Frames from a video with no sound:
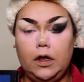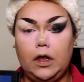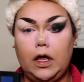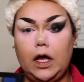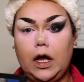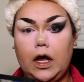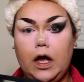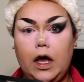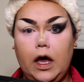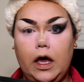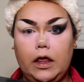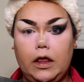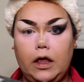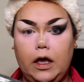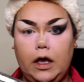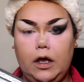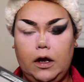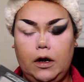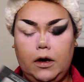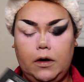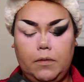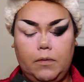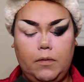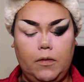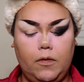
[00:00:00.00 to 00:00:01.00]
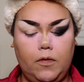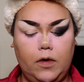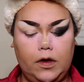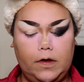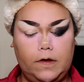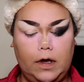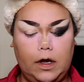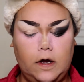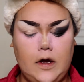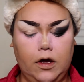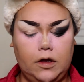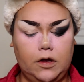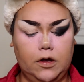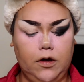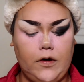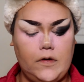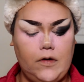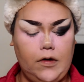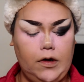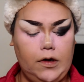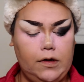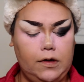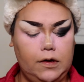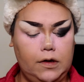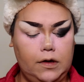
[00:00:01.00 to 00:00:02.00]
like highlight once I cut the
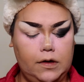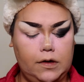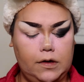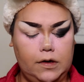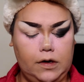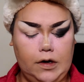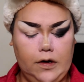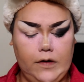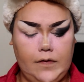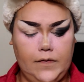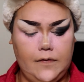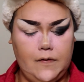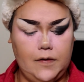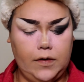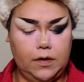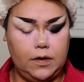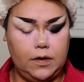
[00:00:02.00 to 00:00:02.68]
crease and stuff.